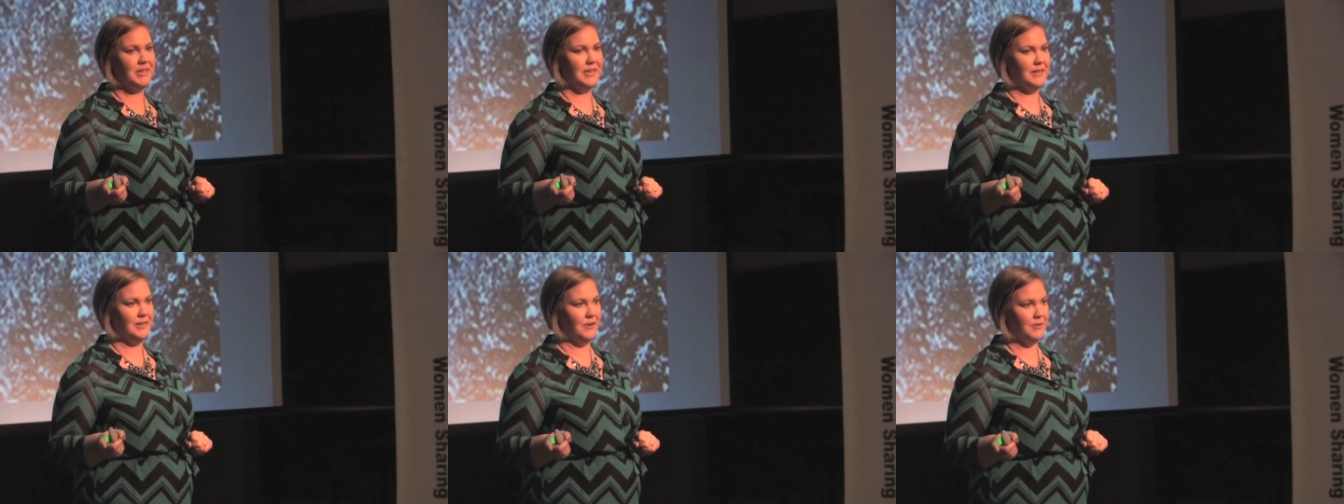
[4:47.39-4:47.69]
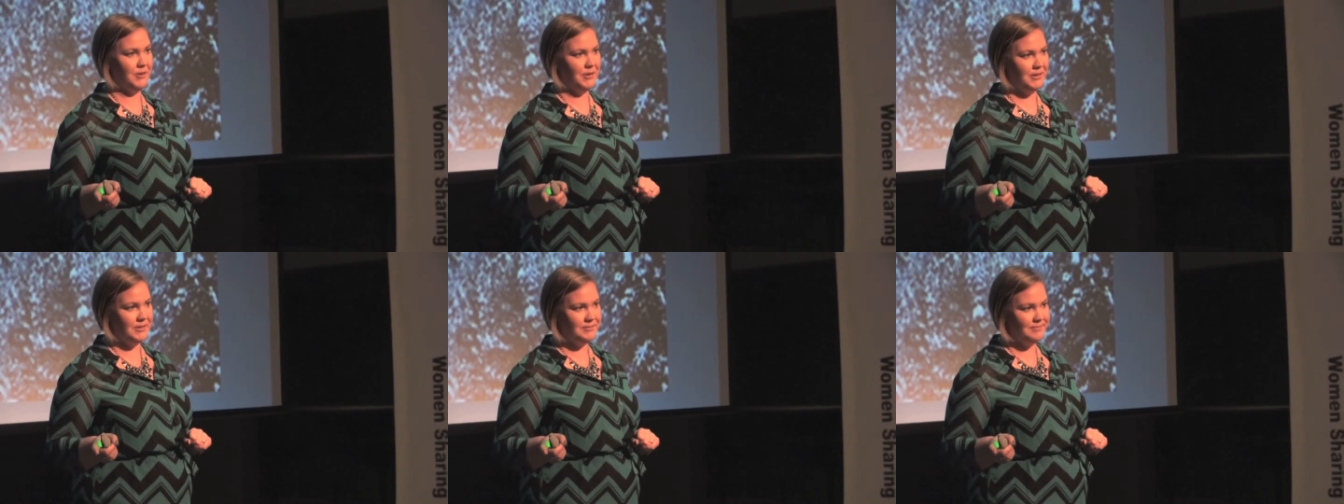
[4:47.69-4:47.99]
I know
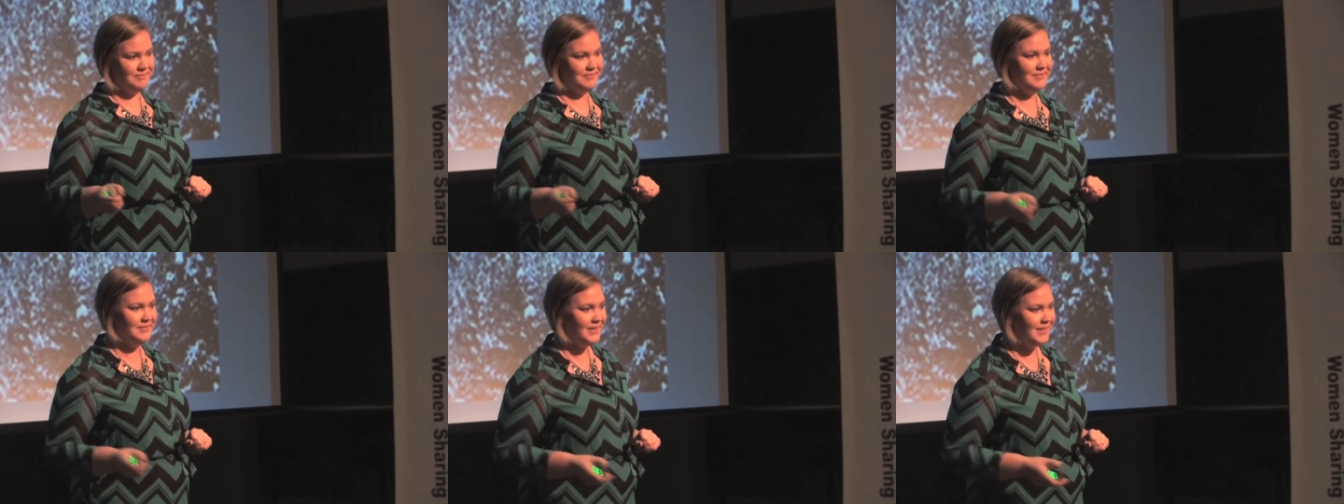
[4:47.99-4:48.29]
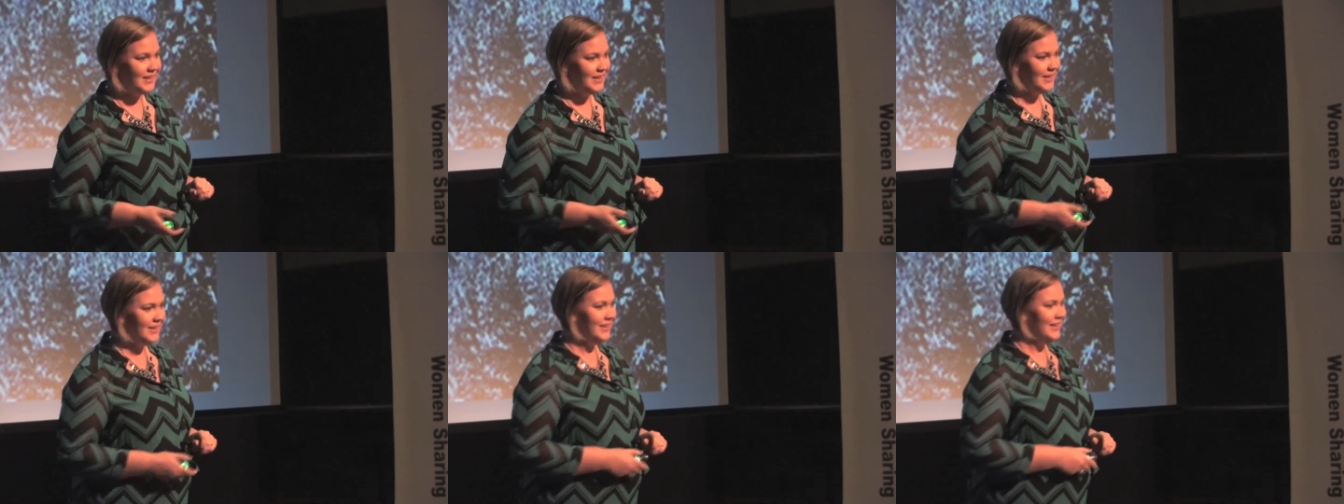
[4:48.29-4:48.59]
her.
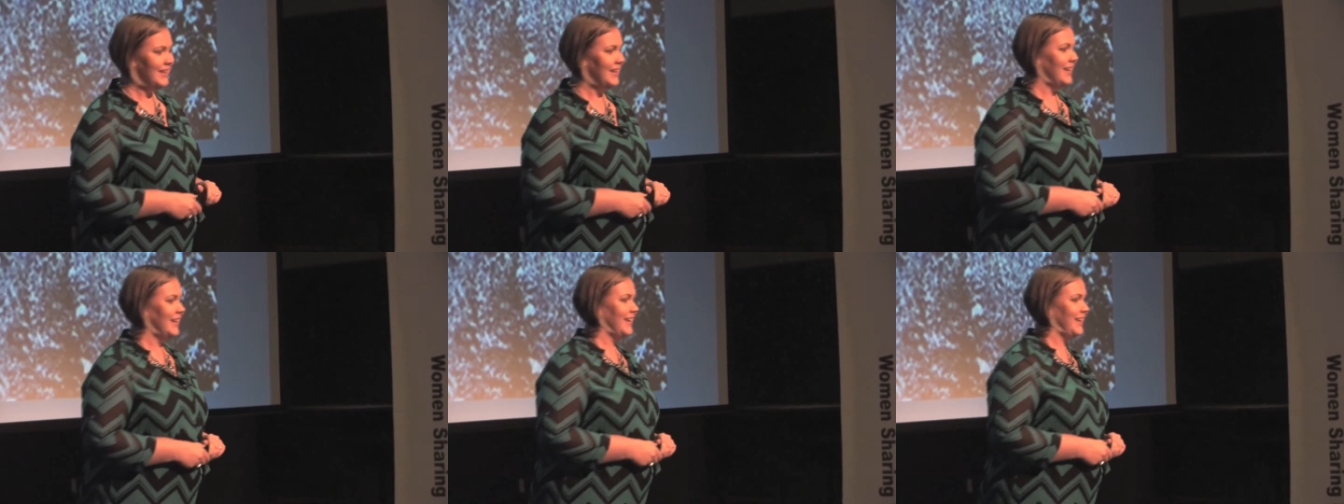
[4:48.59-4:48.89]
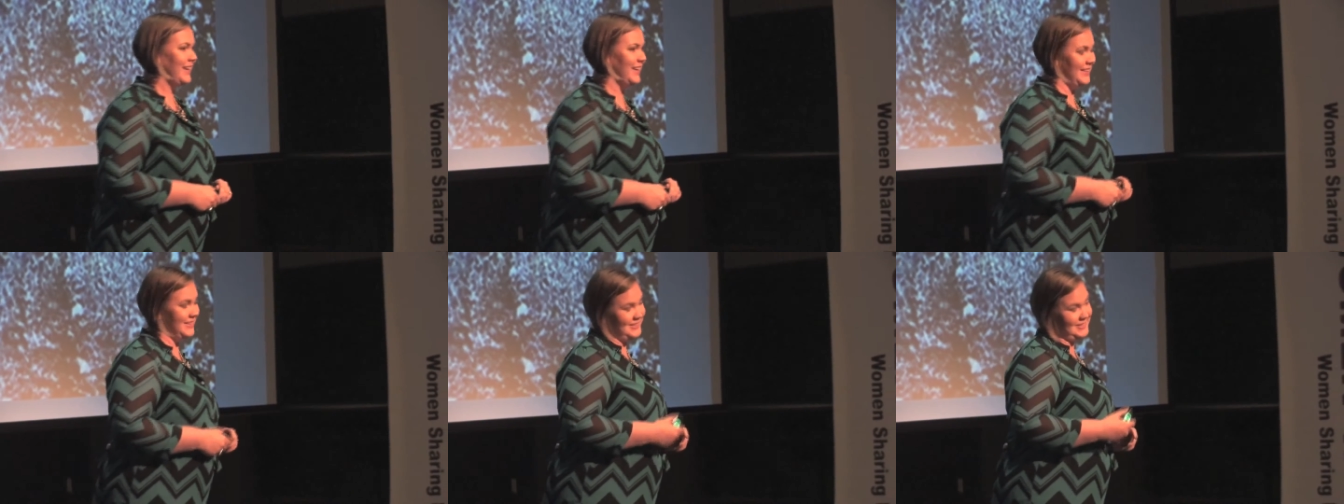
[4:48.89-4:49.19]

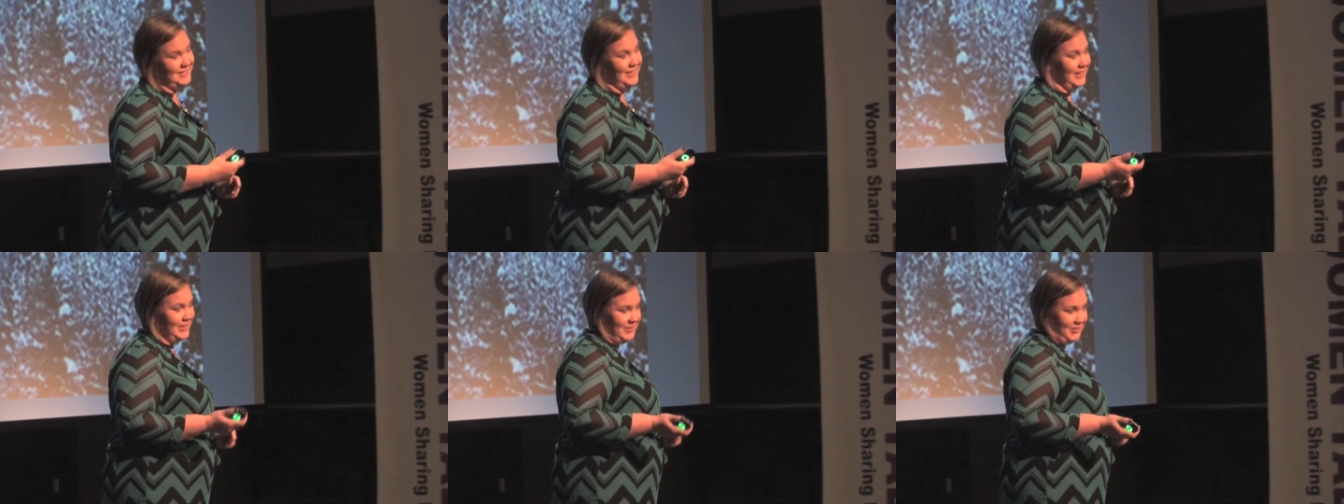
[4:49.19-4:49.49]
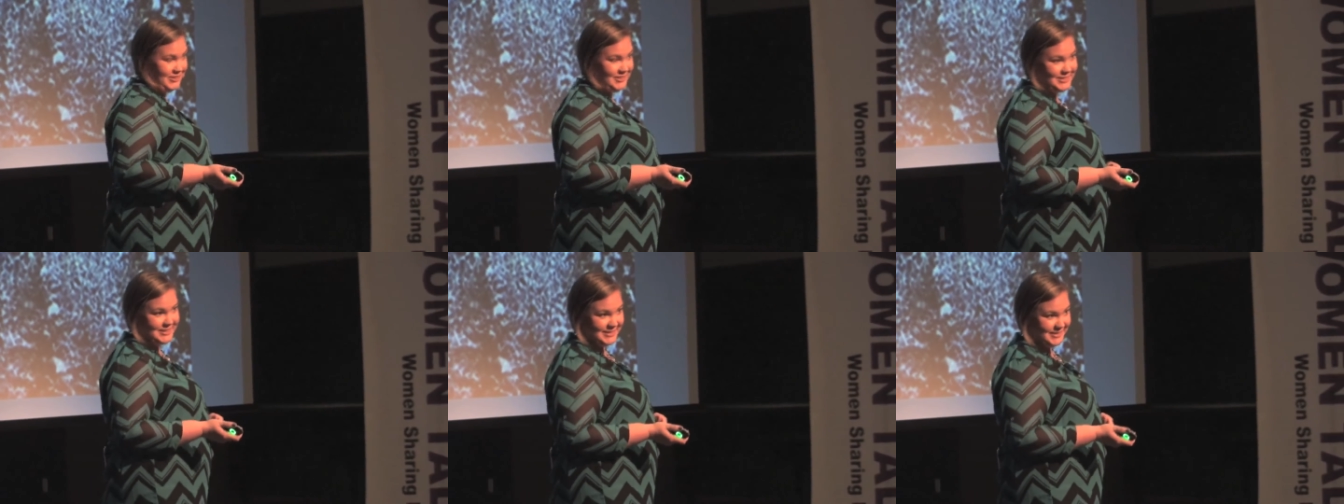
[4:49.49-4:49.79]
Because like
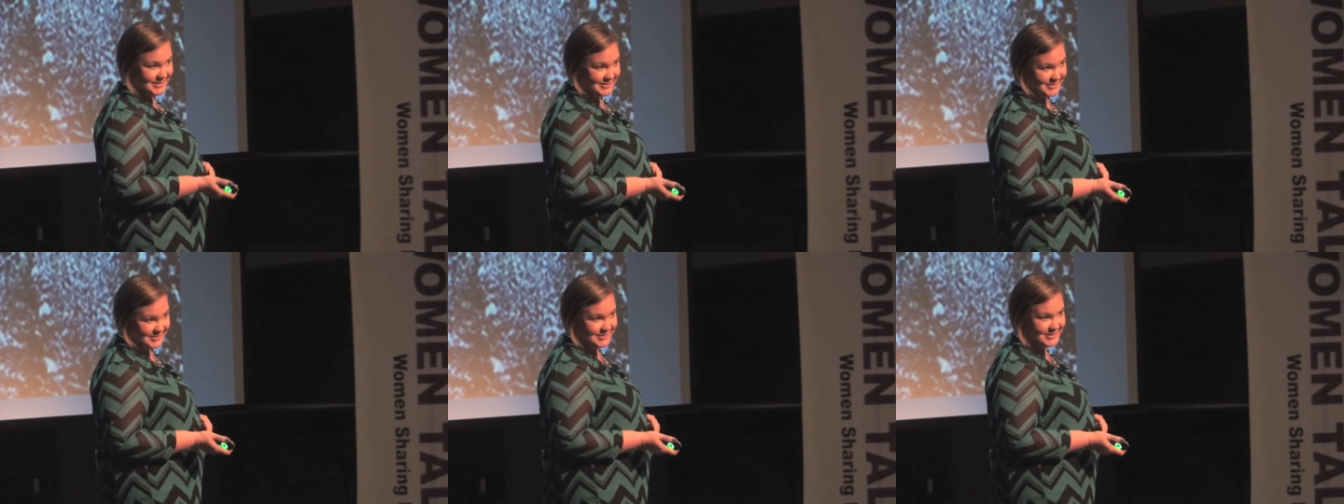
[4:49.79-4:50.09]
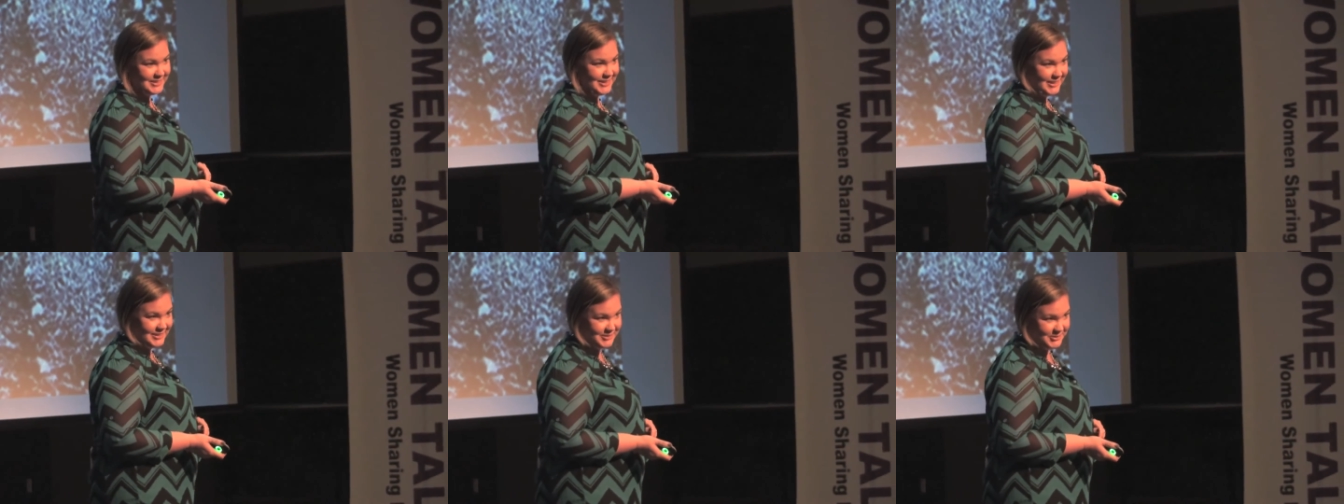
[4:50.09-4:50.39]
good sisters,
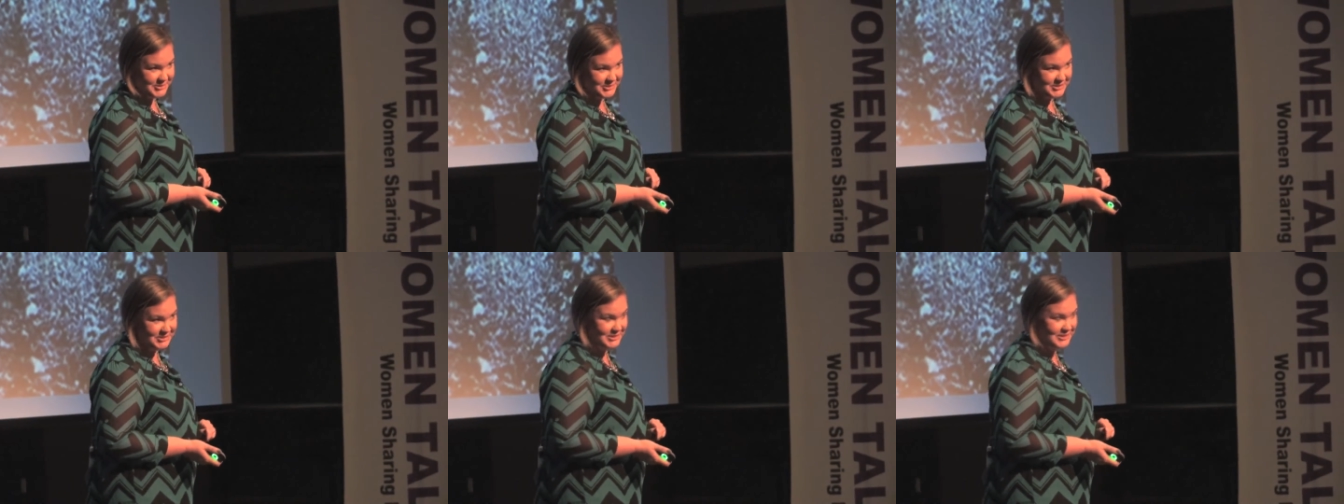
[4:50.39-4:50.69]
that's what you